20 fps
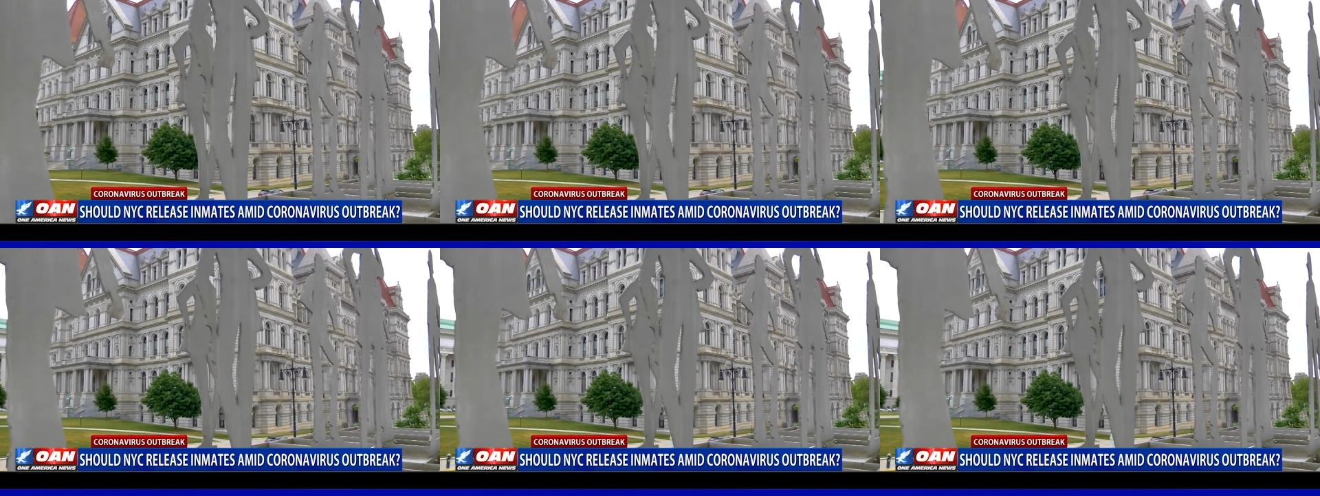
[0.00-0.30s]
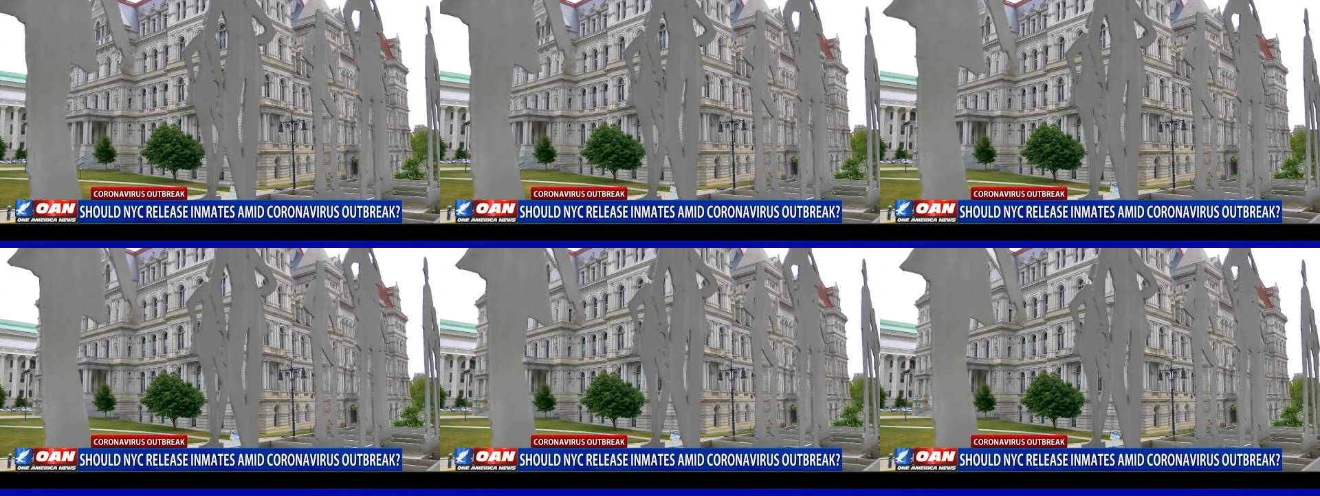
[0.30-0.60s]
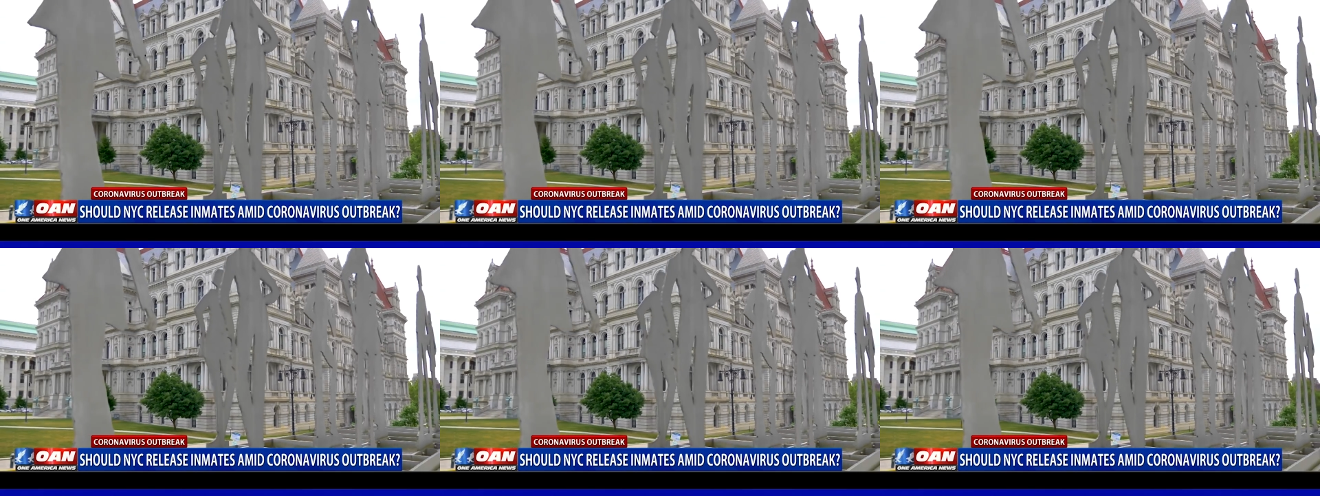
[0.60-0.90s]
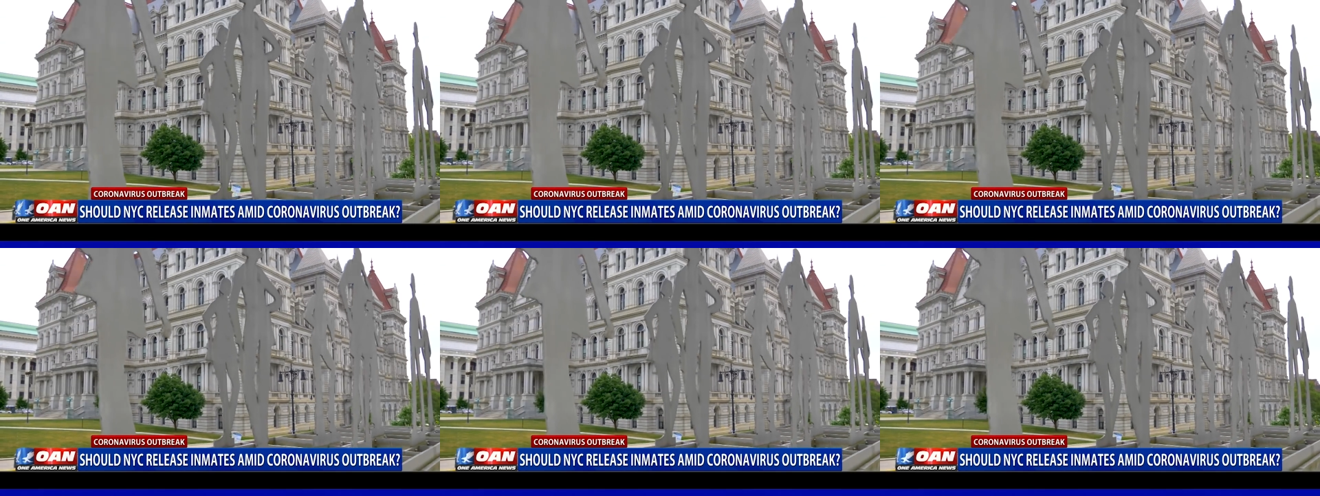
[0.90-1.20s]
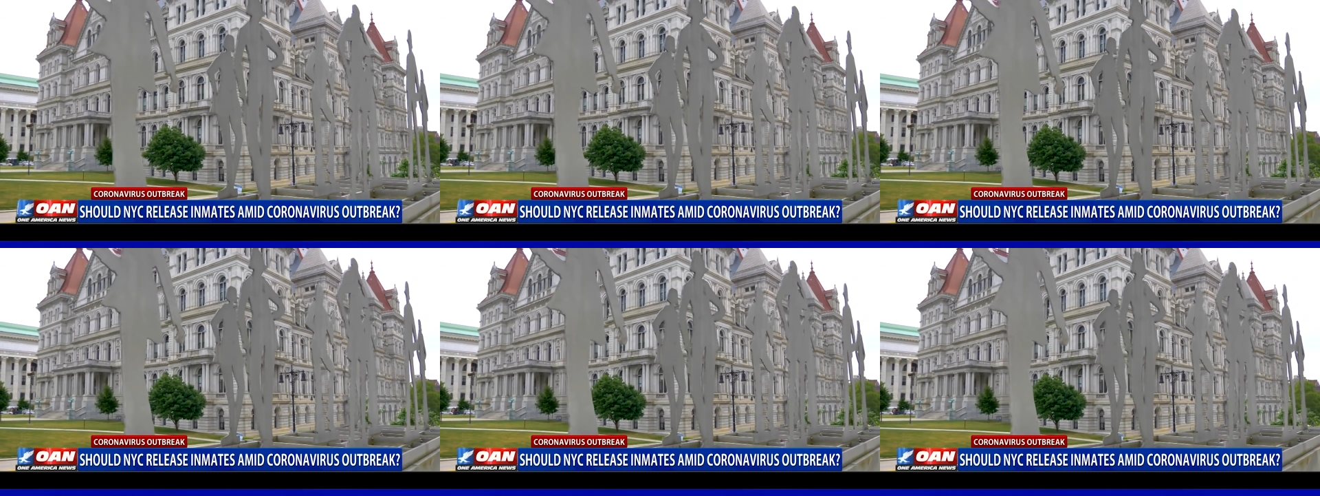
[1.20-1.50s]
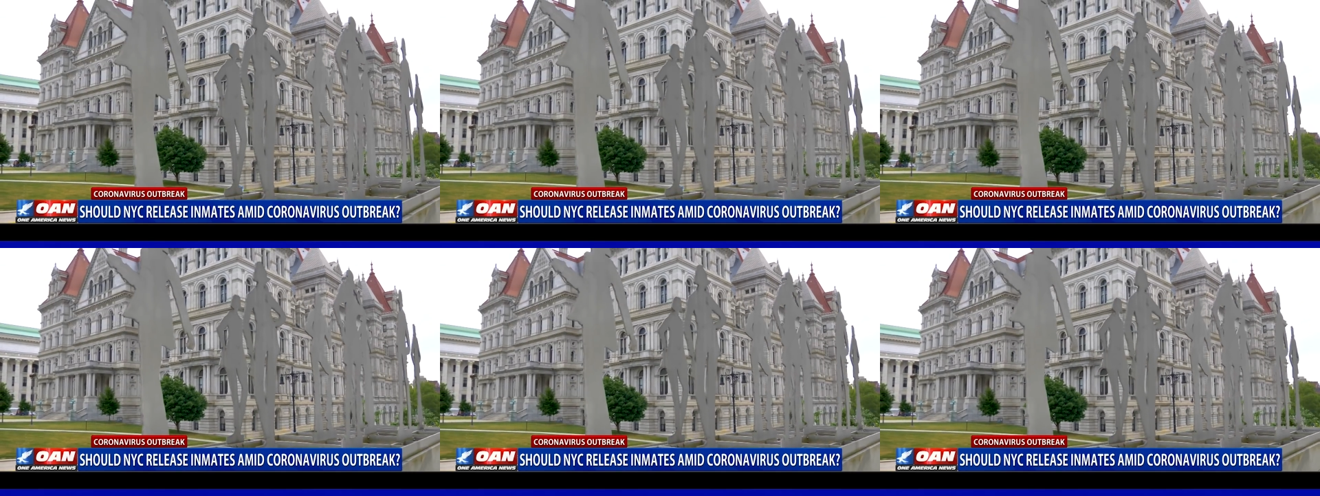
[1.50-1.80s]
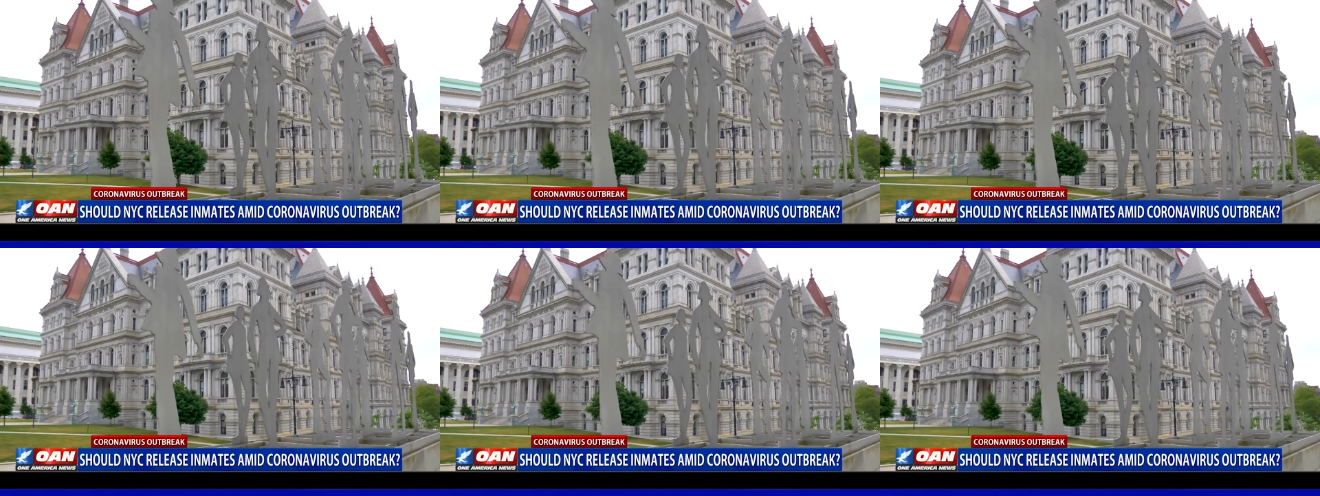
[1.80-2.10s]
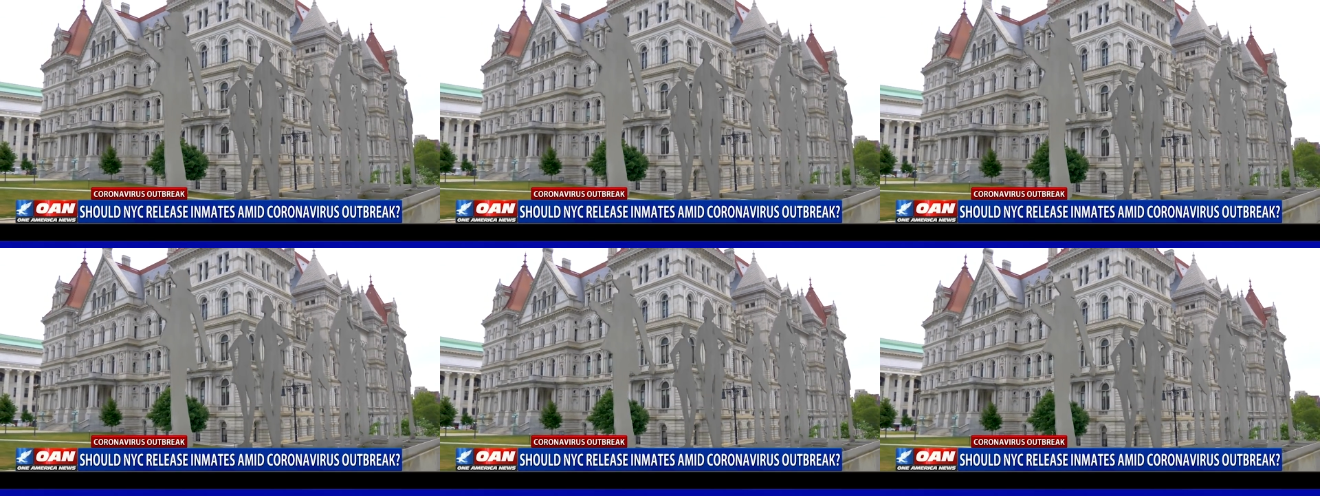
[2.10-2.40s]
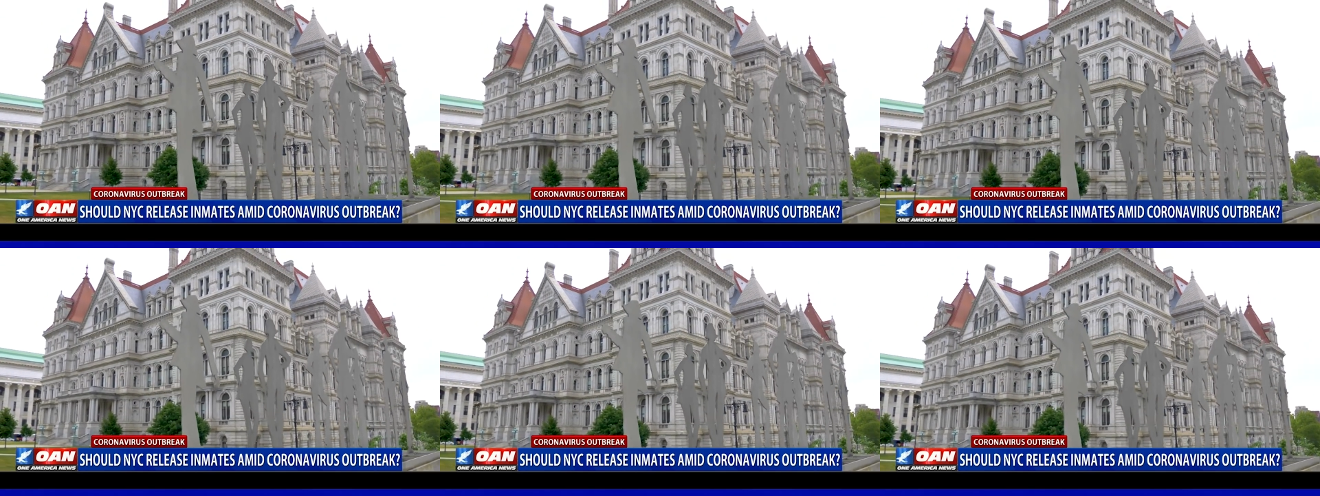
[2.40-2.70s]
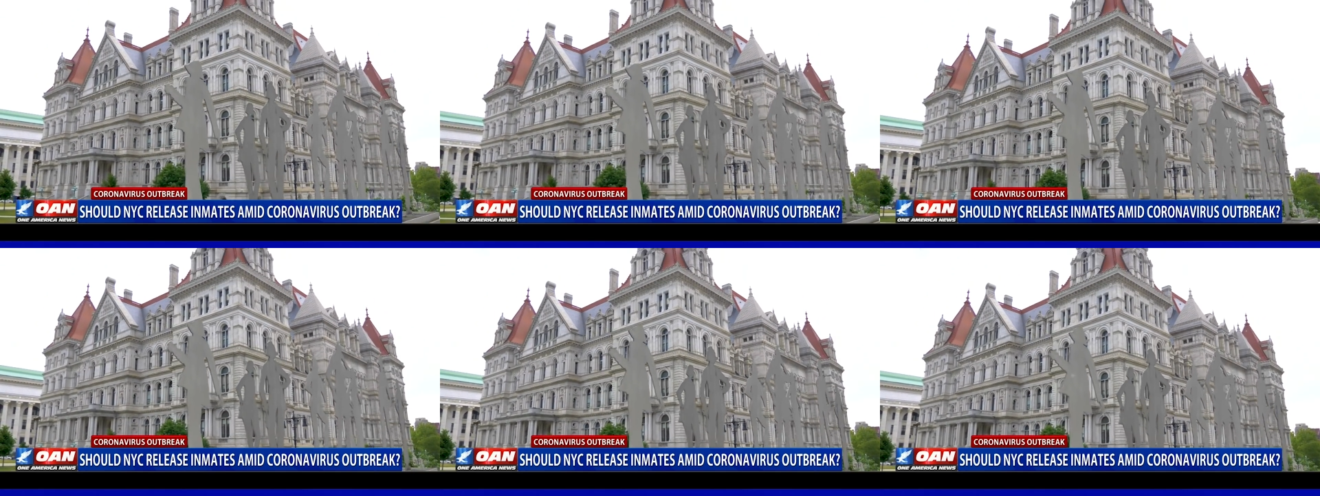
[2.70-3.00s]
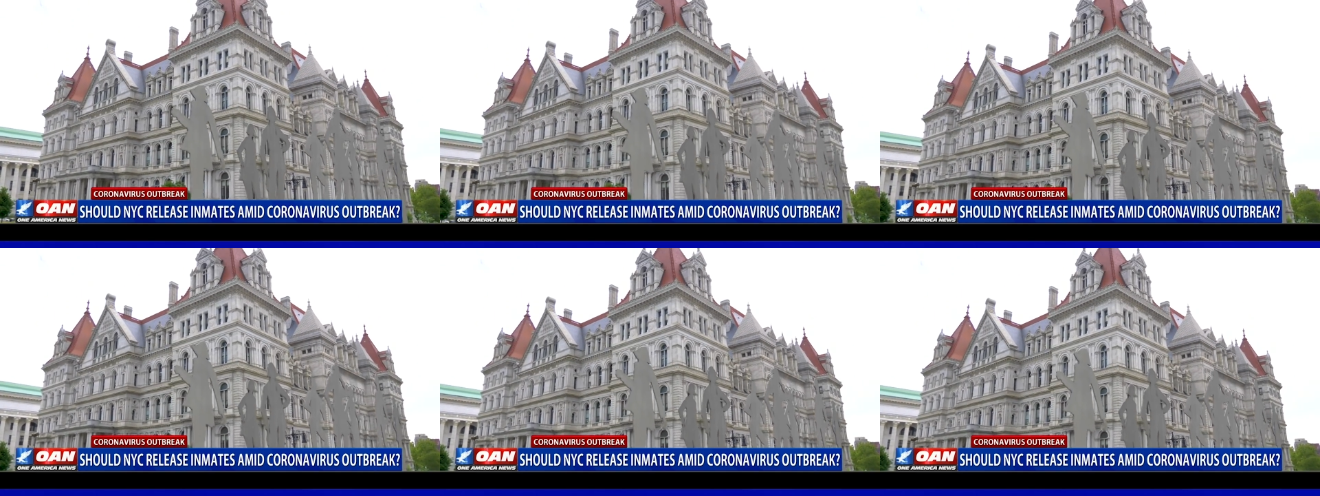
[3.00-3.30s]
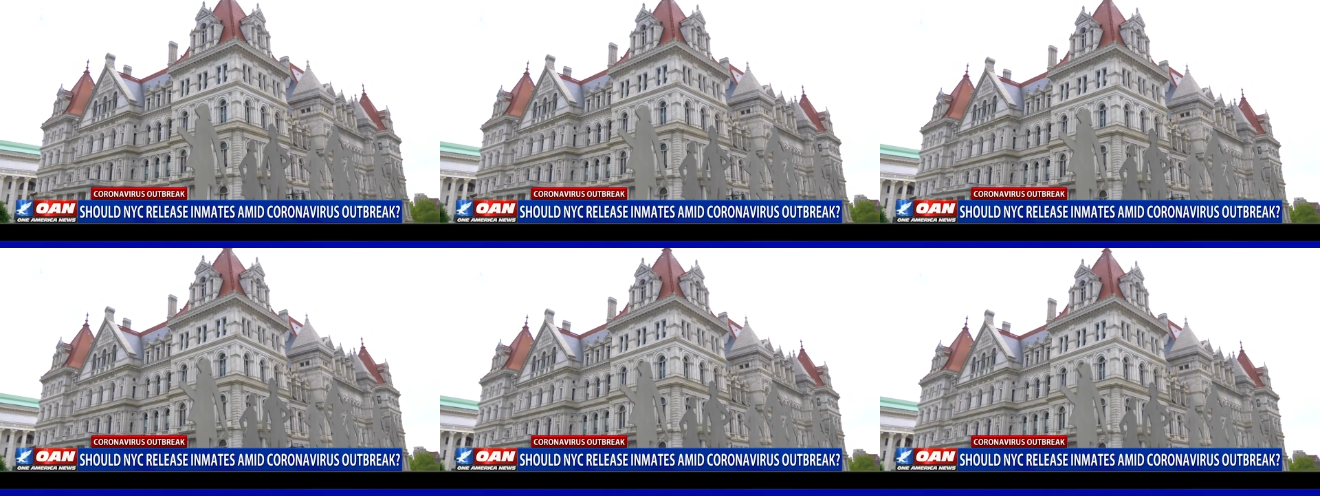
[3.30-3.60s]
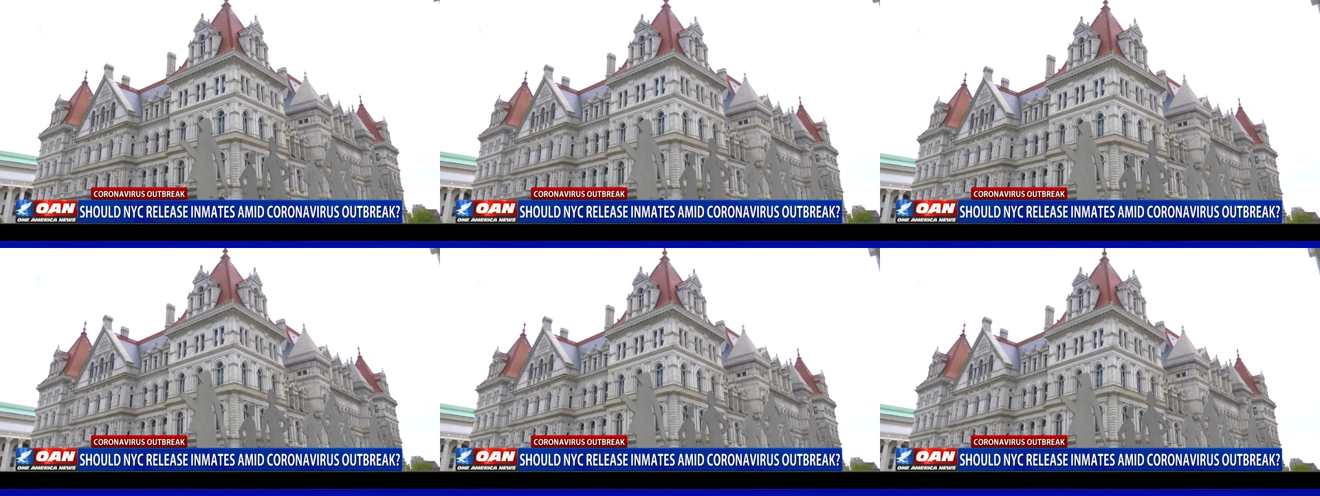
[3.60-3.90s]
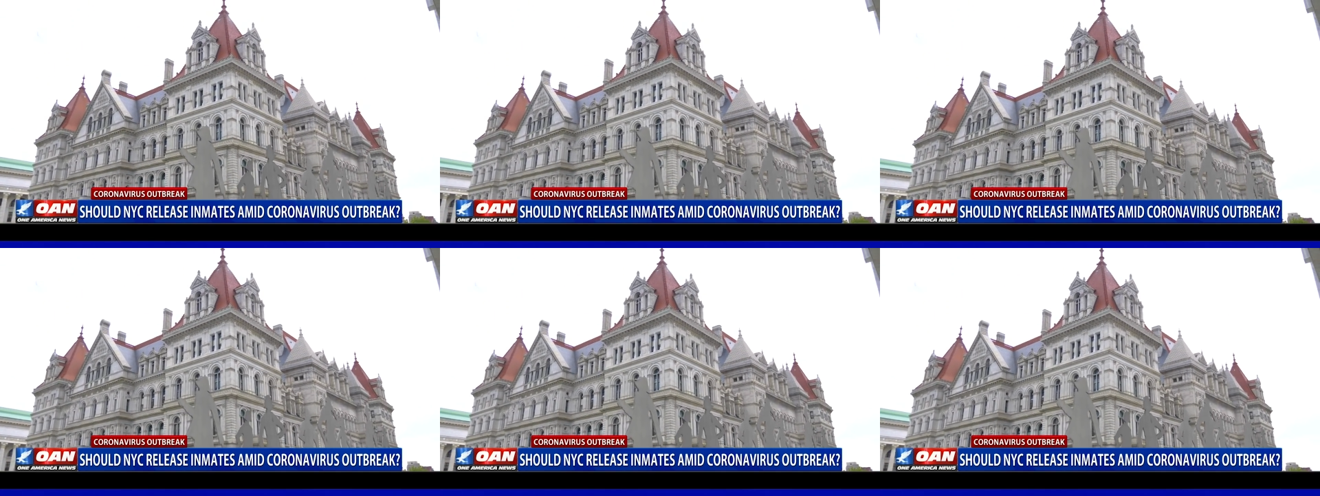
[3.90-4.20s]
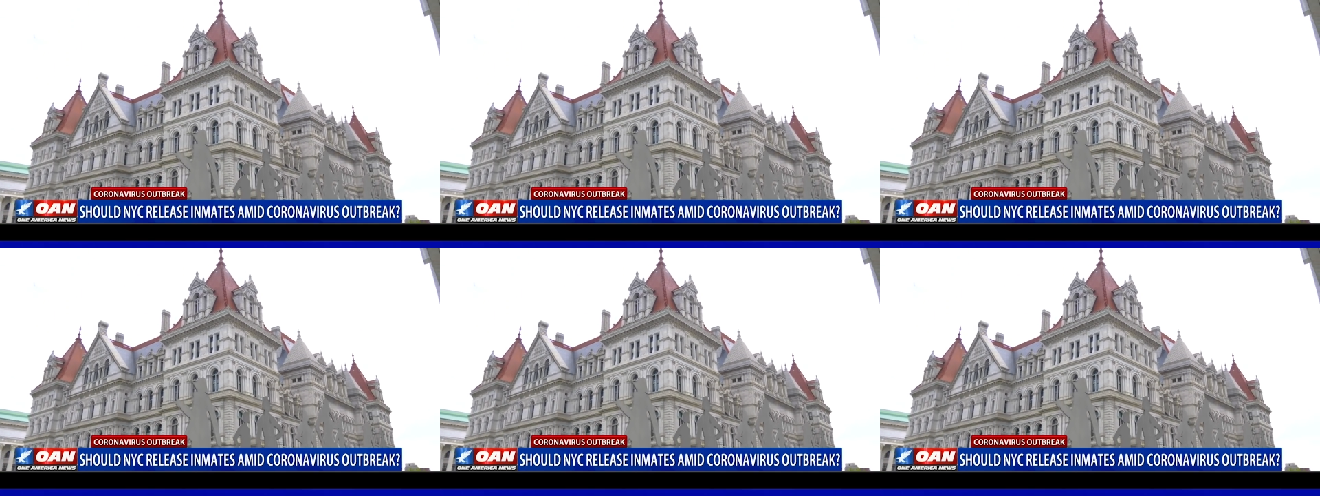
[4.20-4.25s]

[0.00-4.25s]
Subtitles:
[unreadable: no face in view]